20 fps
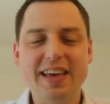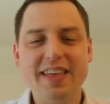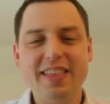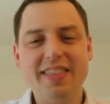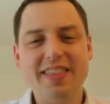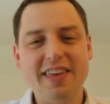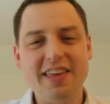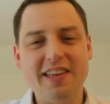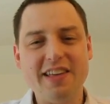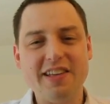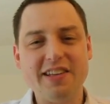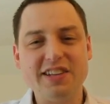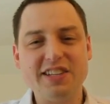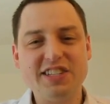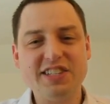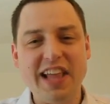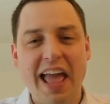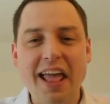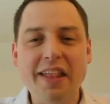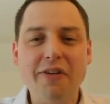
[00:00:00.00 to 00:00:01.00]
the
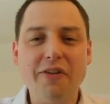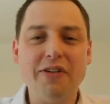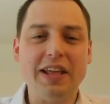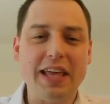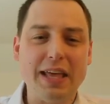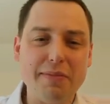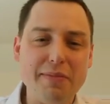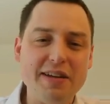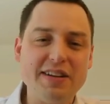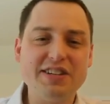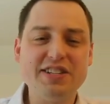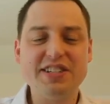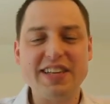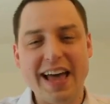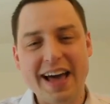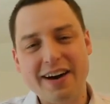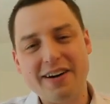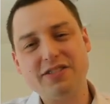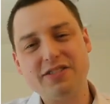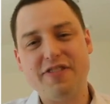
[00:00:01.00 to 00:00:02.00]
standard image,
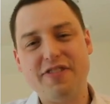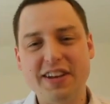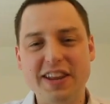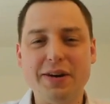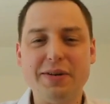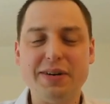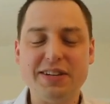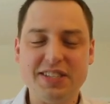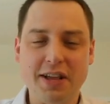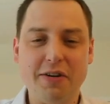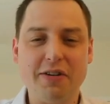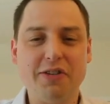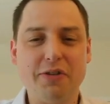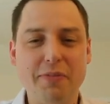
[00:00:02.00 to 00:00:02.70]
sound, video, etc.